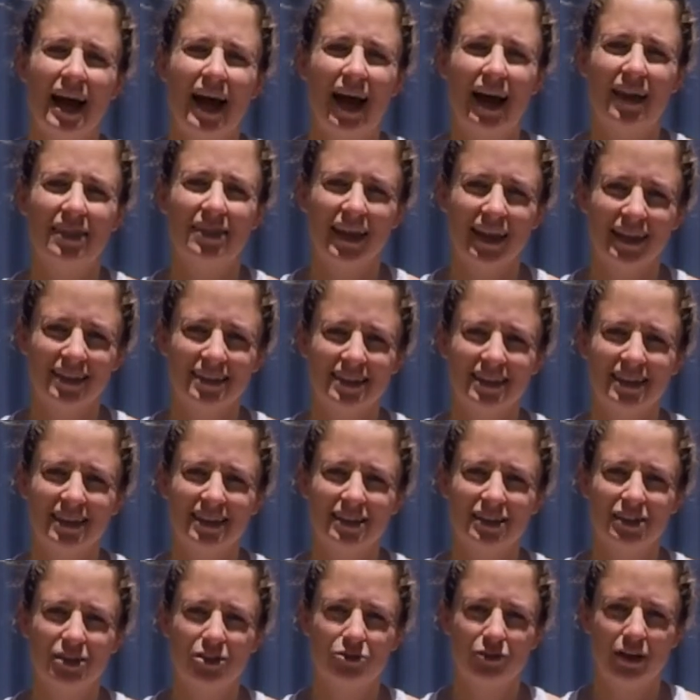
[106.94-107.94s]
and that's going to
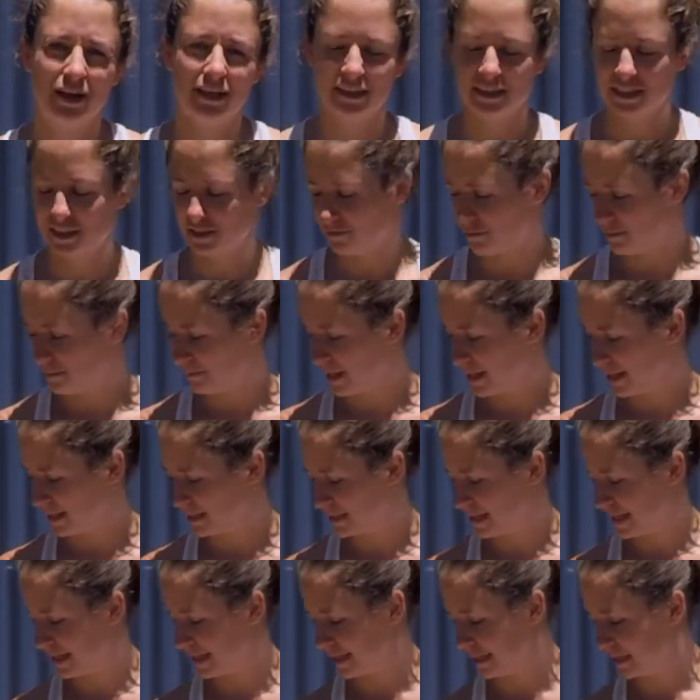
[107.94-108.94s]
distract us from
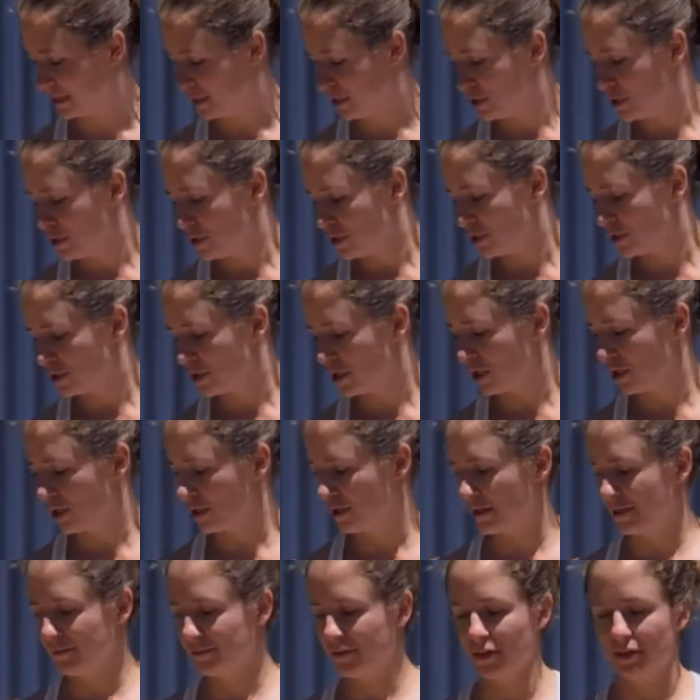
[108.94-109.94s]
meditating. So
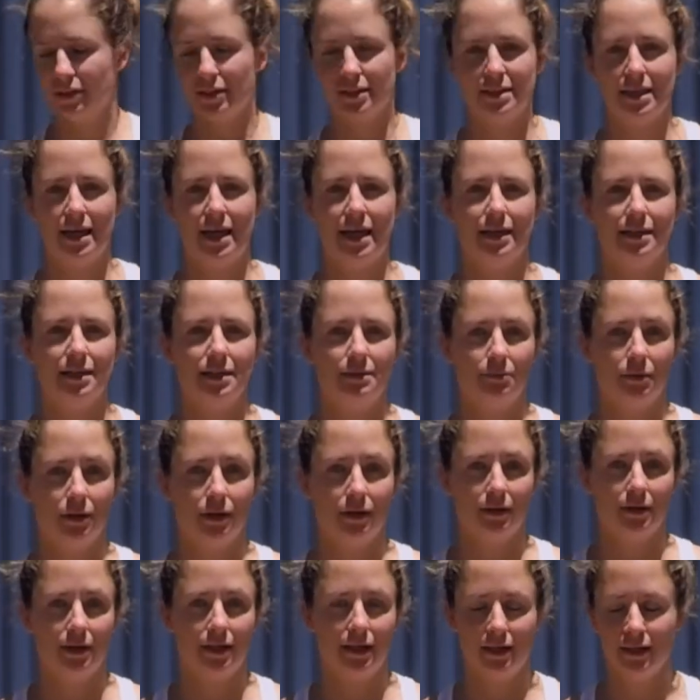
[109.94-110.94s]
I've got this handy
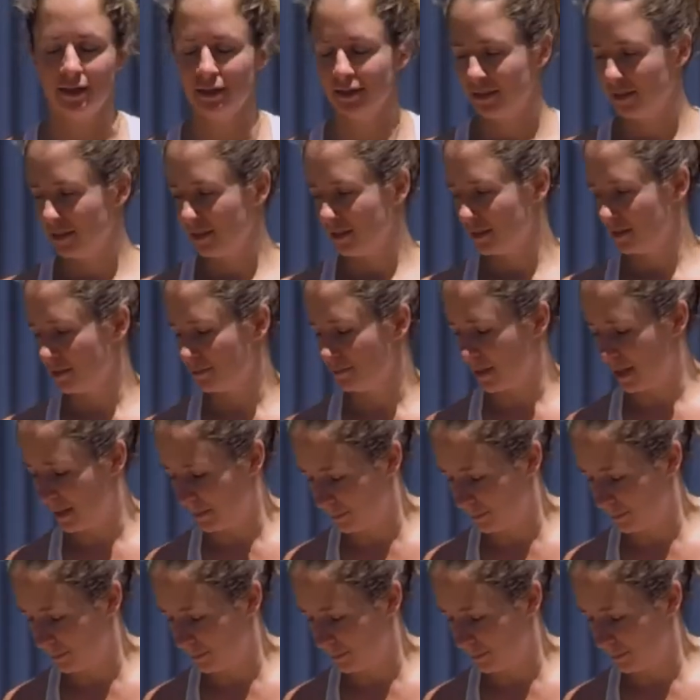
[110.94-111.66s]
block here. You might